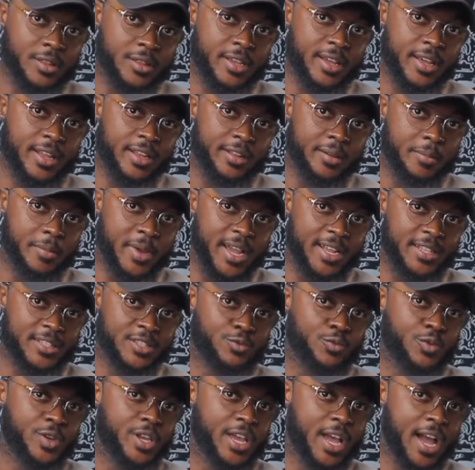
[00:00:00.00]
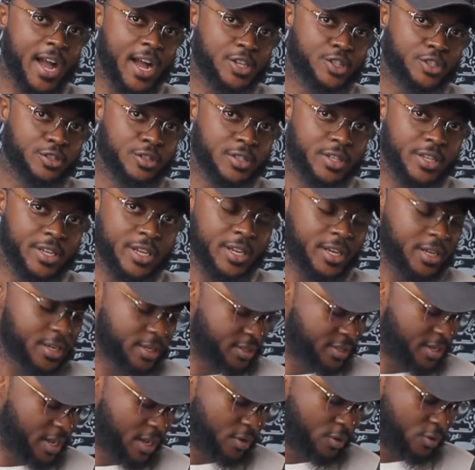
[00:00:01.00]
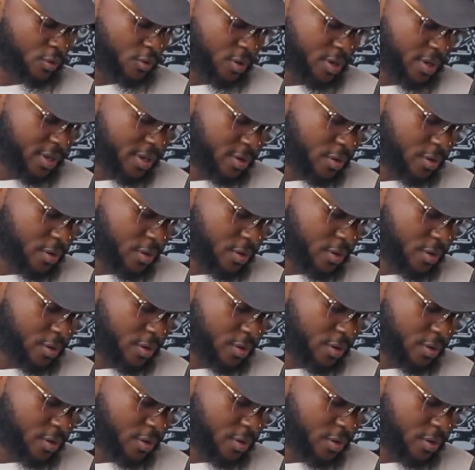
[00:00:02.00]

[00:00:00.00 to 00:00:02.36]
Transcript: elements we actually downloaded,